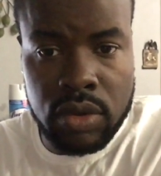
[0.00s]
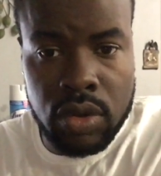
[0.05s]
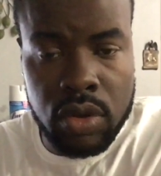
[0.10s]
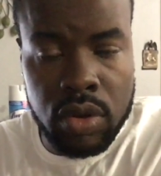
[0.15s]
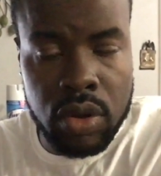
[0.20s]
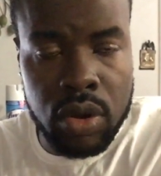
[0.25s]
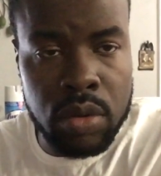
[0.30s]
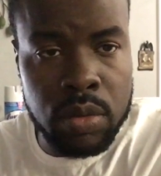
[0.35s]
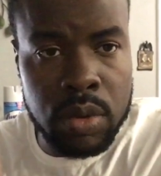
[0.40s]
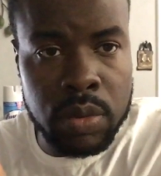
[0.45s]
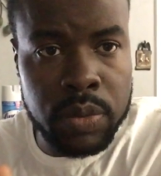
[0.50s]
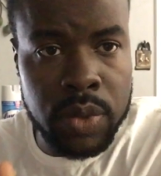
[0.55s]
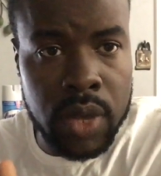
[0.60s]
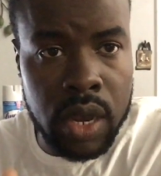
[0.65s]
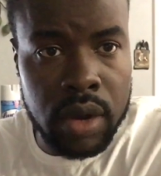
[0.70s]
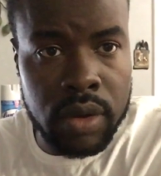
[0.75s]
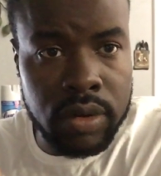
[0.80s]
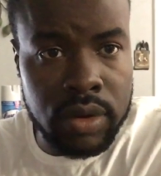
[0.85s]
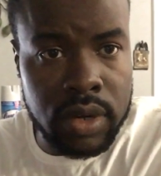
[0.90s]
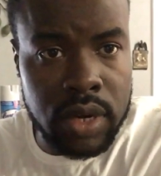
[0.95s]
don't come up here
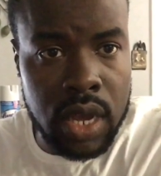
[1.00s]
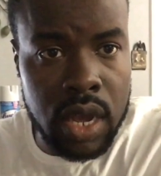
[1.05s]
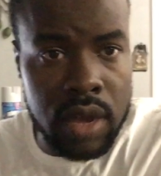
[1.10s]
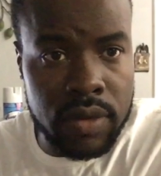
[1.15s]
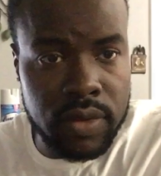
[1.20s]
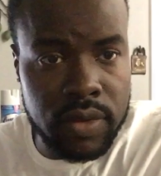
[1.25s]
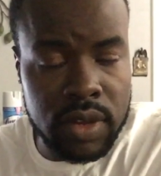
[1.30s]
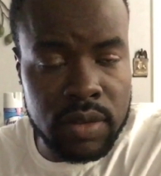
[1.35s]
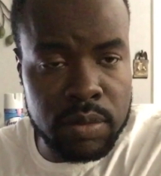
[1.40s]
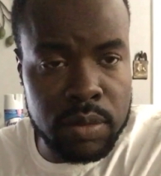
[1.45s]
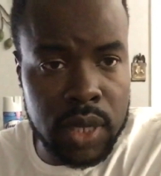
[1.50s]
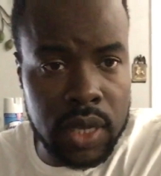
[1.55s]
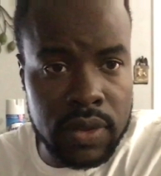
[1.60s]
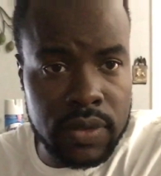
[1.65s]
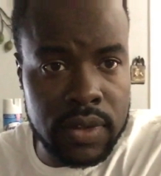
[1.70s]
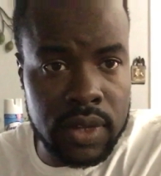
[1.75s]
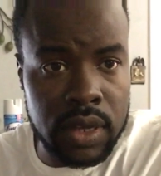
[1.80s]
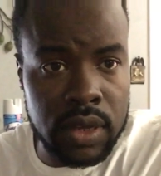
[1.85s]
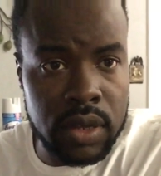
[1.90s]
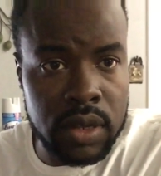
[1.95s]
and run off, as me I
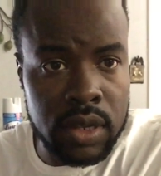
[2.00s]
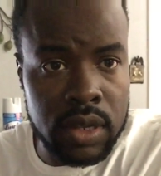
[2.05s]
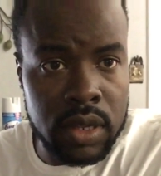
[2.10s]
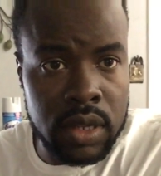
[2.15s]
say.